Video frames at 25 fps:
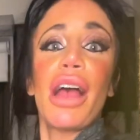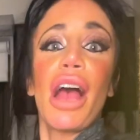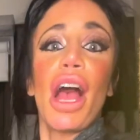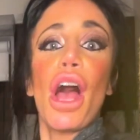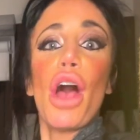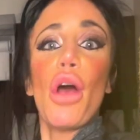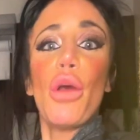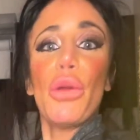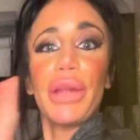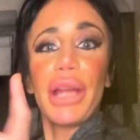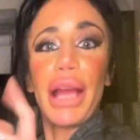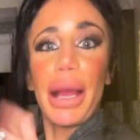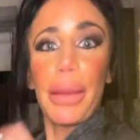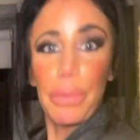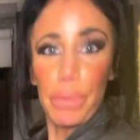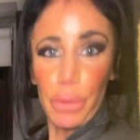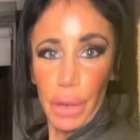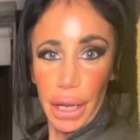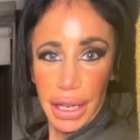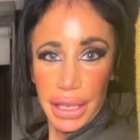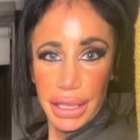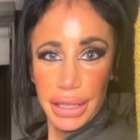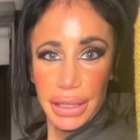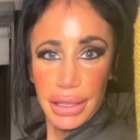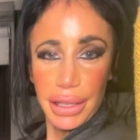Oh yeah,
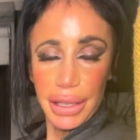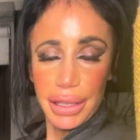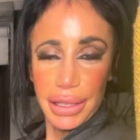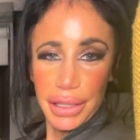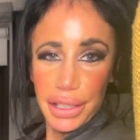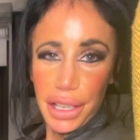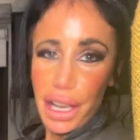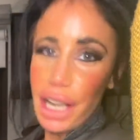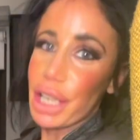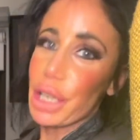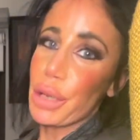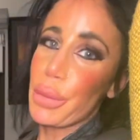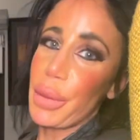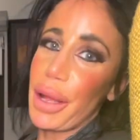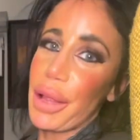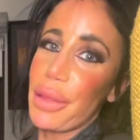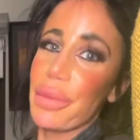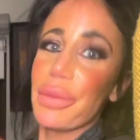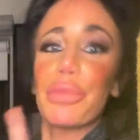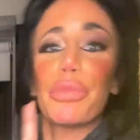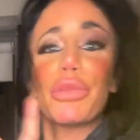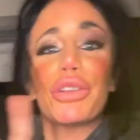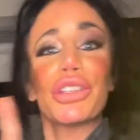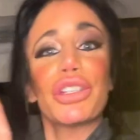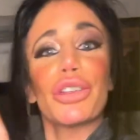BRICS. Let's talk
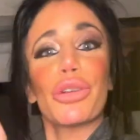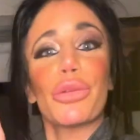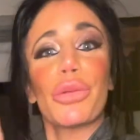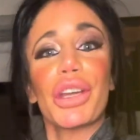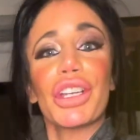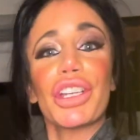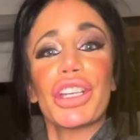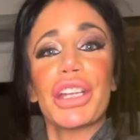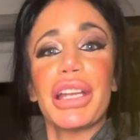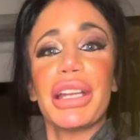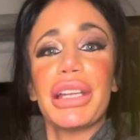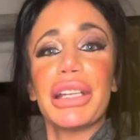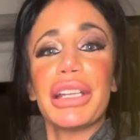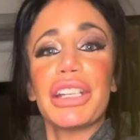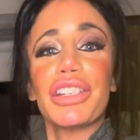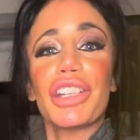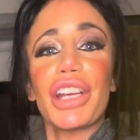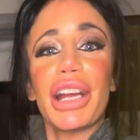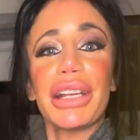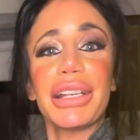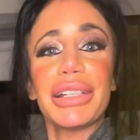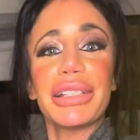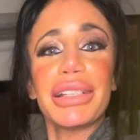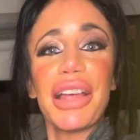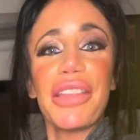about Brazil, Russia, India,
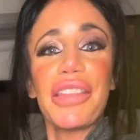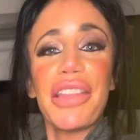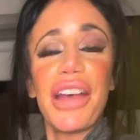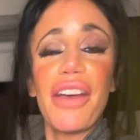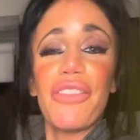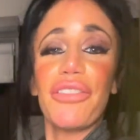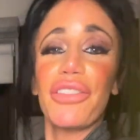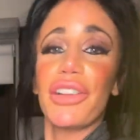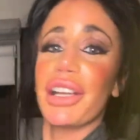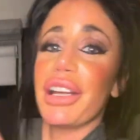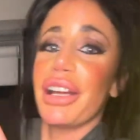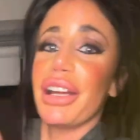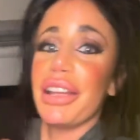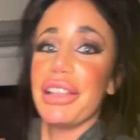China, South Africa,